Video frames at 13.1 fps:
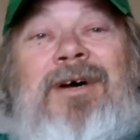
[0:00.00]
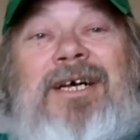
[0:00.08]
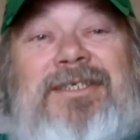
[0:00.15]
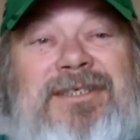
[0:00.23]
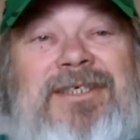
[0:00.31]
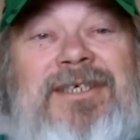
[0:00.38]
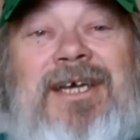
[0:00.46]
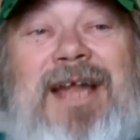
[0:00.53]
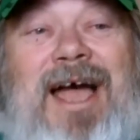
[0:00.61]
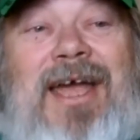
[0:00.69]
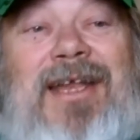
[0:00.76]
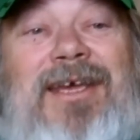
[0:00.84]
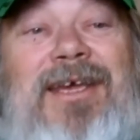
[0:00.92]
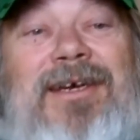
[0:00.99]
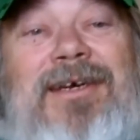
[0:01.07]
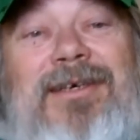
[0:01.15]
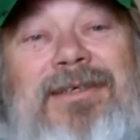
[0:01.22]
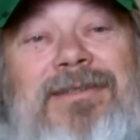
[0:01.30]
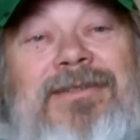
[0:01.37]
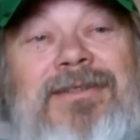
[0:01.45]
was a good
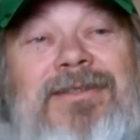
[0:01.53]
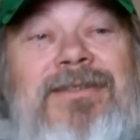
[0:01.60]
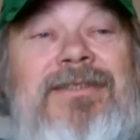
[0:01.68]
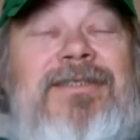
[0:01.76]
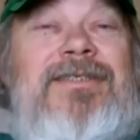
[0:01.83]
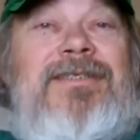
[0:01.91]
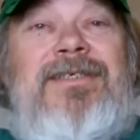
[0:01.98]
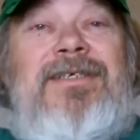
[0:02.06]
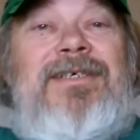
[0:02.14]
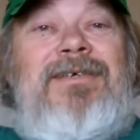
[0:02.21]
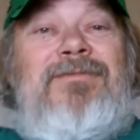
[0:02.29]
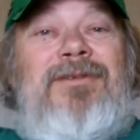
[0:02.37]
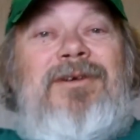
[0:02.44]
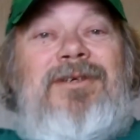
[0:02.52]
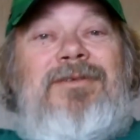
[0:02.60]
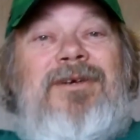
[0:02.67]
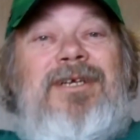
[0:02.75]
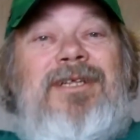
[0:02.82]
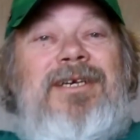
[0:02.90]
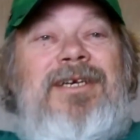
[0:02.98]
idea, and it, it worked
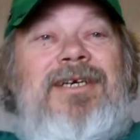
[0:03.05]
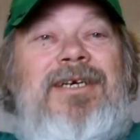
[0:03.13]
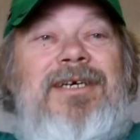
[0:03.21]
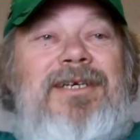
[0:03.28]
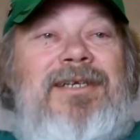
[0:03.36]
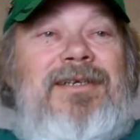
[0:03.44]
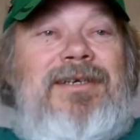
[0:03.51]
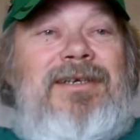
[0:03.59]
really good.